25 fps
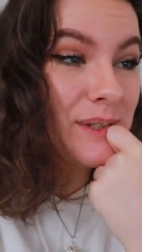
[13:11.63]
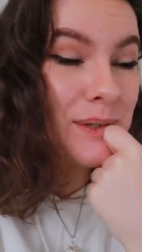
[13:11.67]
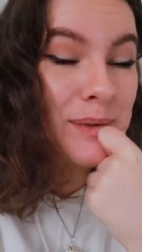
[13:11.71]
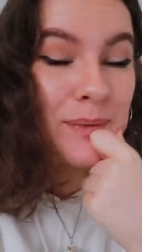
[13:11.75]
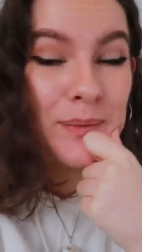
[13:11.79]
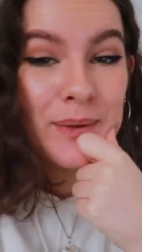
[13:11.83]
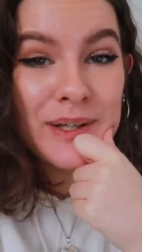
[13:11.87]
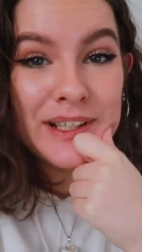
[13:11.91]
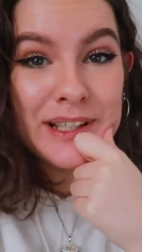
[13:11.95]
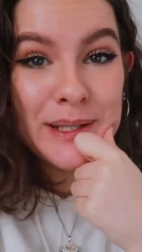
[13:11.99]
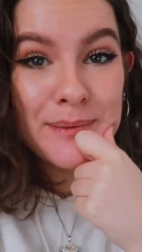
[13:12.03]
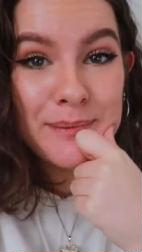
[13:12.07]

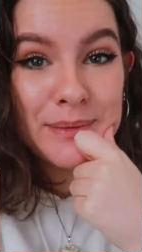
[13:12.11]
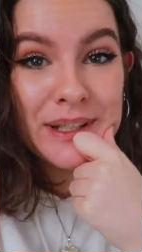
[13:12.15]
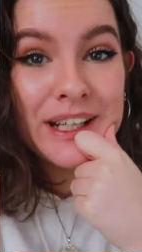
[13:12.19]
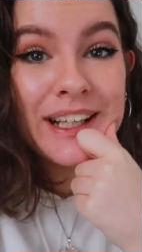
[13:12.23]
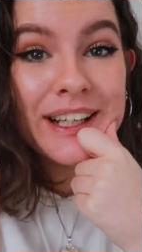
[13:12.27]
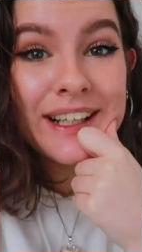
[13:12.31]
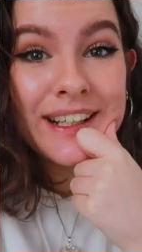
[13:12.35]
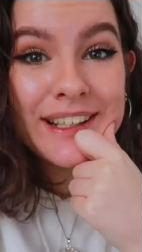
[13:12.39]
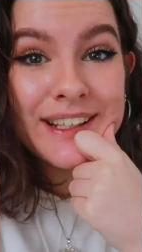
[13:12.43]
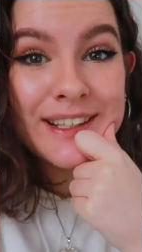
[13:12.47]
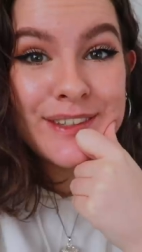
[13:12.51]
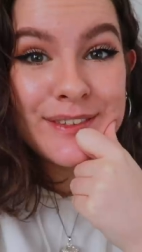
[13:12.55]
while I'm
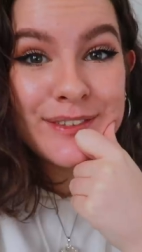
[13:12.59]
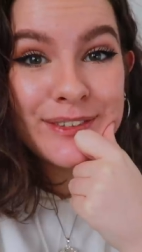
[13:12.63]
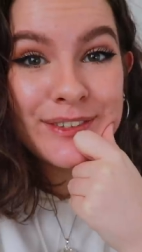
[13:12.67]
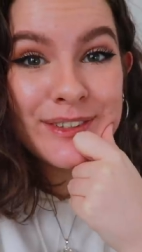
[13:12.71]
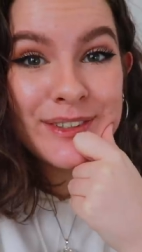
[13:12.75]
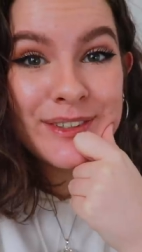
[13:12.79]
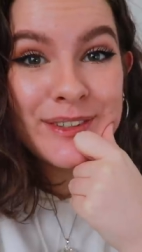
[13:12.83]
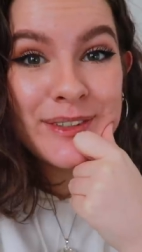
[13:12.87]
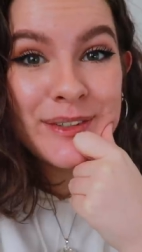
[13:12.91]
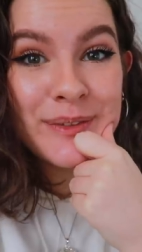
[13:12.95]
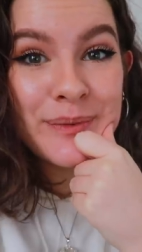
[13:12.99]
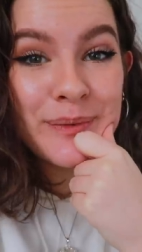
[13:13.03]
live
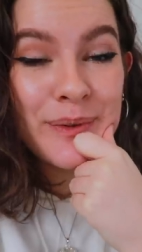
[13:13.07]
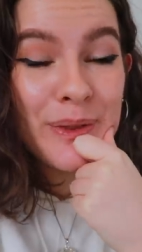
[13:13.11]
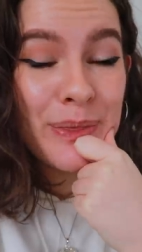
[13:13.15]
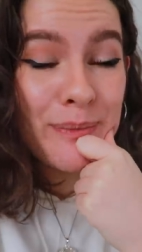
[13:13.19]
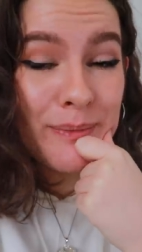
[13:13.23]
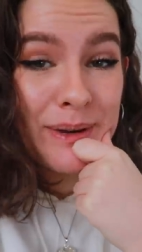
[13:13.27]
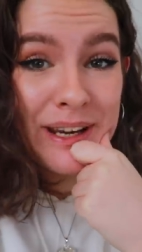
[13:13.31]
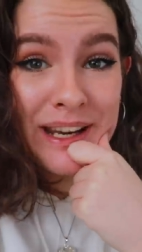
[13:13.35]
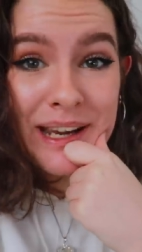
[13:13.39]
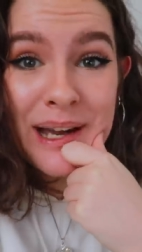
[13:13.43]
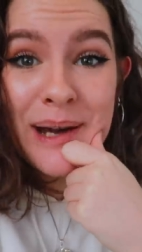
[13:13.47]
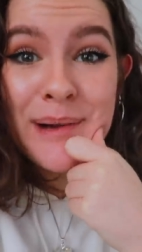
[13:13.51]
with
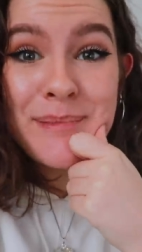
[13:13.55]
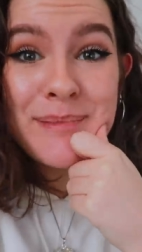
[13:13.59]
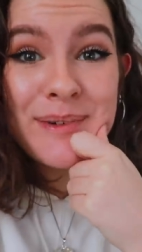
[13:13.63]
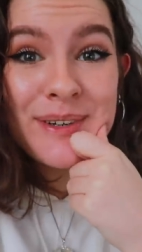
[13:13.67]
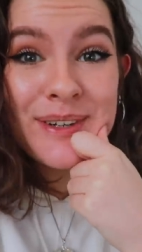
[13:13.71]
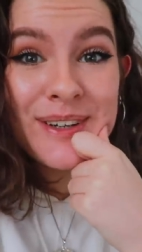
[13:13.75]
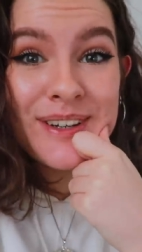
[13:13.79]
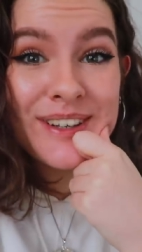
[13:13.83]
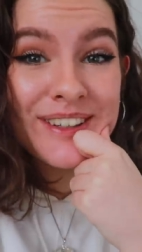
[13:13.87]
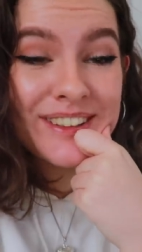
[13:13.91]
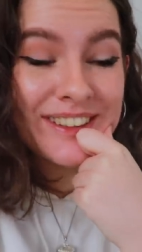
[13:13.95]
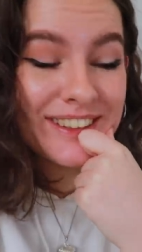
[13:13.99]
my
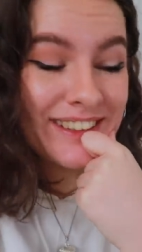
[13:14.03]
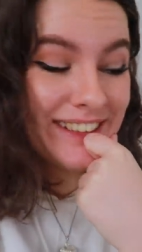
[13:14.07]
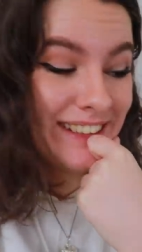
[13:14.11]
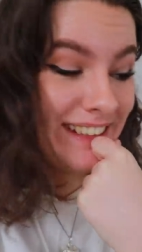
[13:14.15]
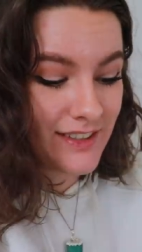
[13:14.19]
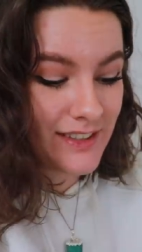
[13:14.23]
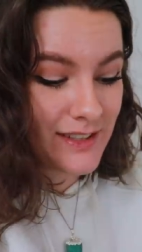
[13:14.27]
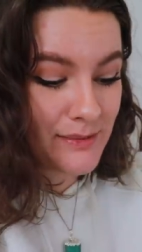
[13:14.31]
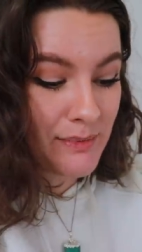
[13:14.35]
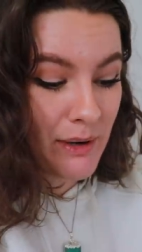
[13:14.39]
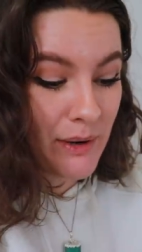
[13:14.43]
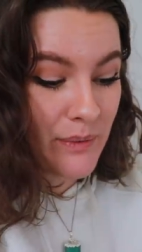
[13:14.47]
camera on
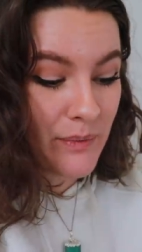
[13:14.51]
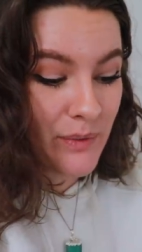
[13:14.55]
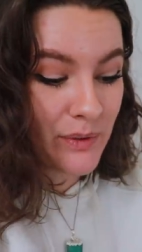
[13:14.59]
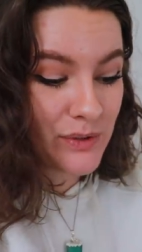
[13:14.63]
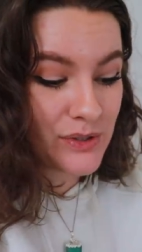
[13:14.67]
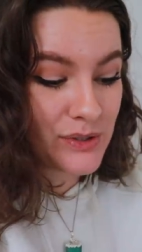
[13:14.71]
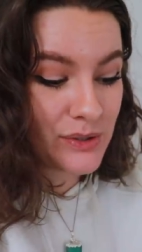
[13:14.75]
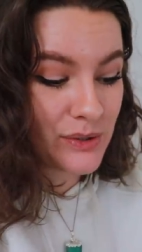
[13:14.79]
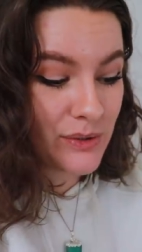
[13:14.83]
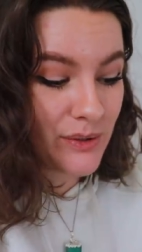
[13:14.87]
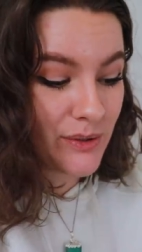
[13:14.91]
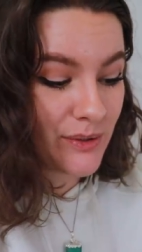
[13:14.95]
is about what
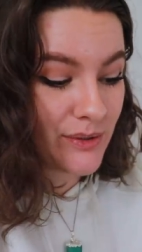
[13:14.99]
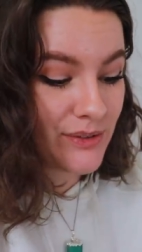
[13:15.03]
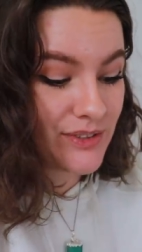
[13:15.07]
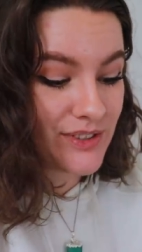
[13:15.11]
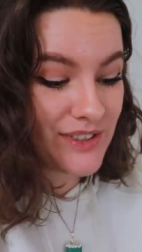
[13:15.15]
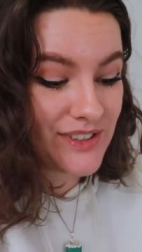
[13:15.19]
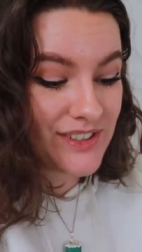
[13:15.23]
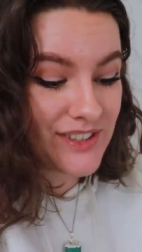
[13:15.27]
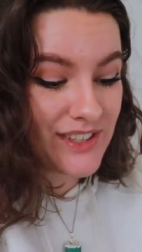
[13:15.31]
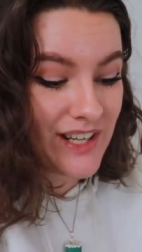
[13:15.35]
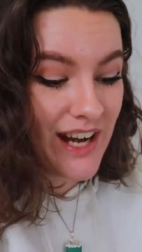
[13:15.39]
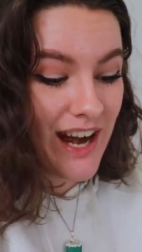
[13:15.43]
to call
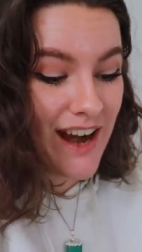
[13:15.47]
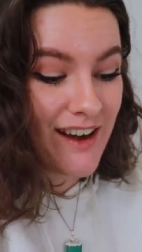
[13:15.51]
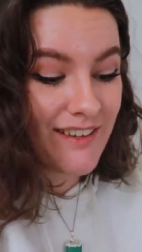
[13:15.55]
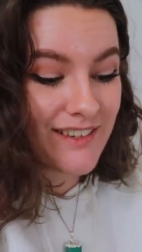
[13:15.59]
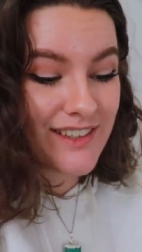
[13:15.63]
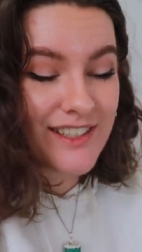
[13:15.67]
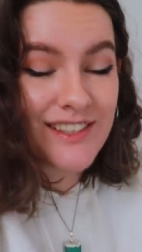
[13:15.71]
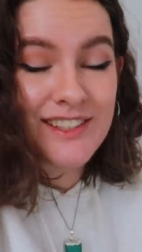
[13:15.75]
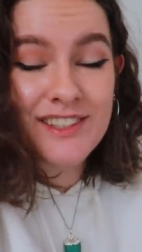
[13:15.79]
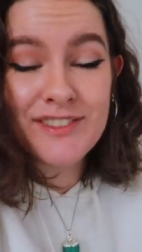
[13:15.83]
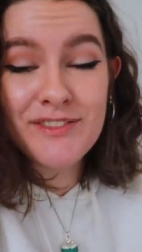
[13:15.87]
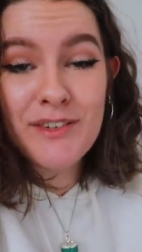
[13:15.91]
certain
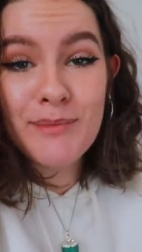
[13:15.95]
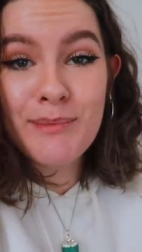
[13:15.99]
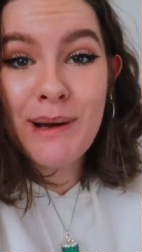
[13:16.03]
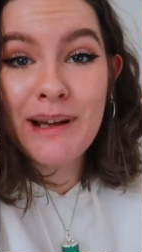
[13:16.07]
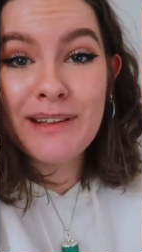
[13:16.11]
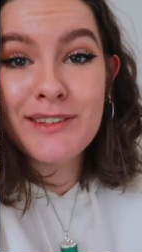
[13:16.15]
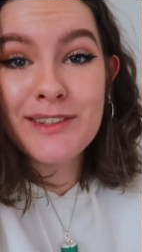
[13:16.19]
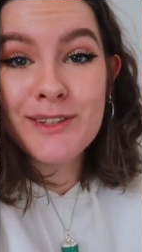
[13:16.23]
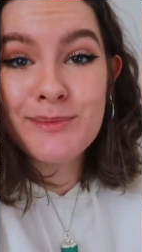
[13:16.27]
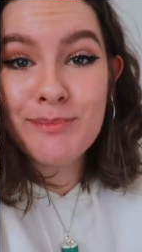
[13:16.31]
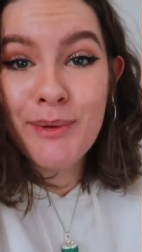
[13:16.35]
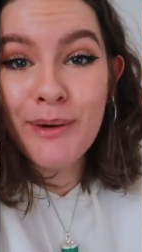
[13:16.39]
areas of a
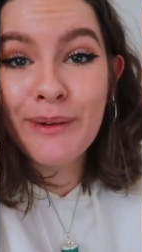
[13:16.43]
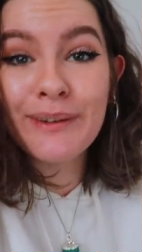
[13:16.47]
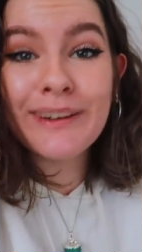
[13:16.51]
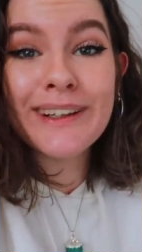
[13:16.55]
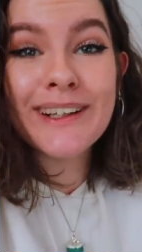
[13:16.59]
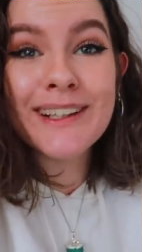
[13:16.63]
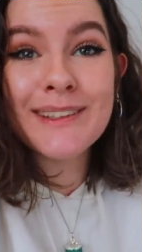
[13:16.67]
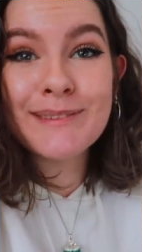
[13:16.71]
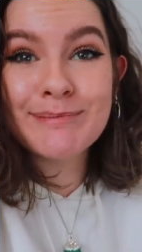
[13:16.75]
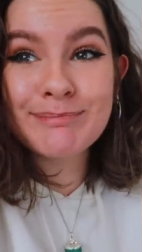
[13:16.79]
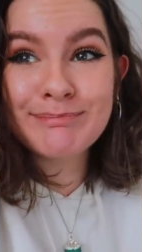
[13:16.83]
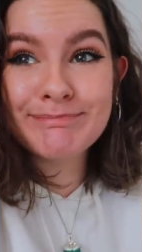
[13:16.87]
man's
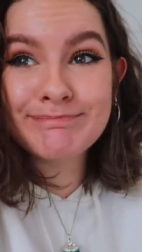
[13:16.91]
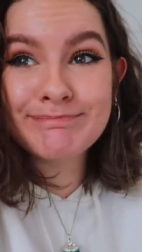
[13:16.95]
body